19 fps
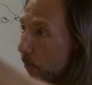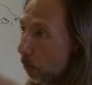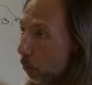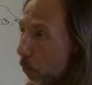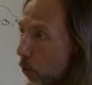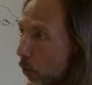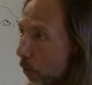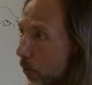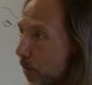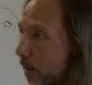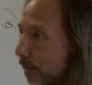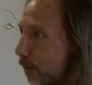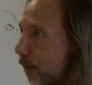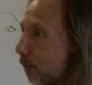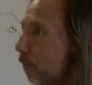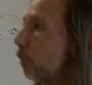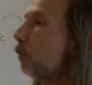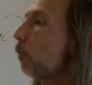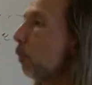more bits
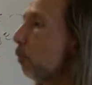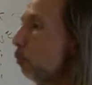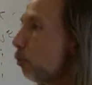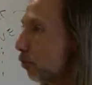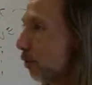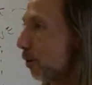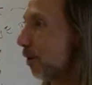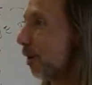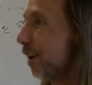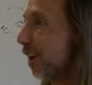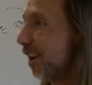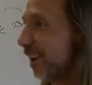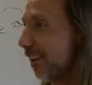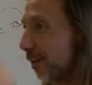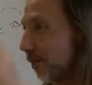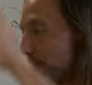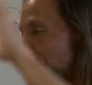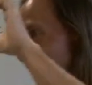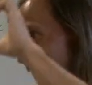of resolution.
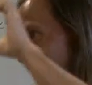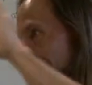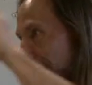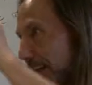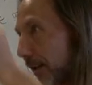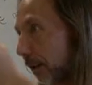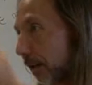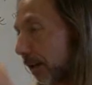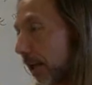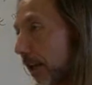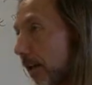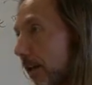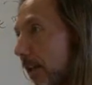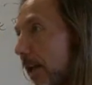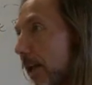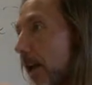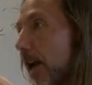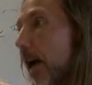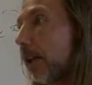It basically get
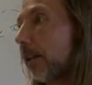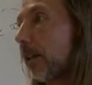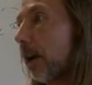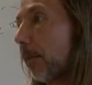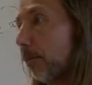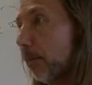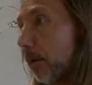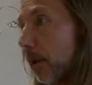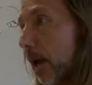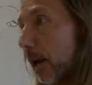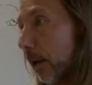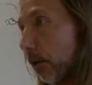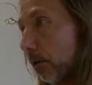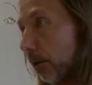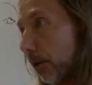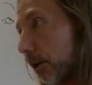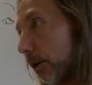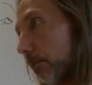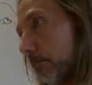they adapt it
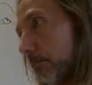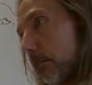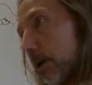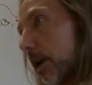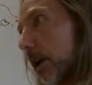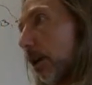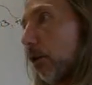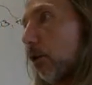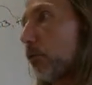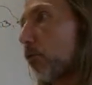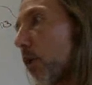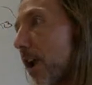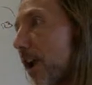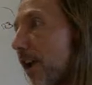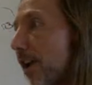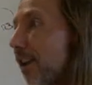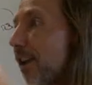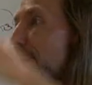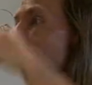in an analog way,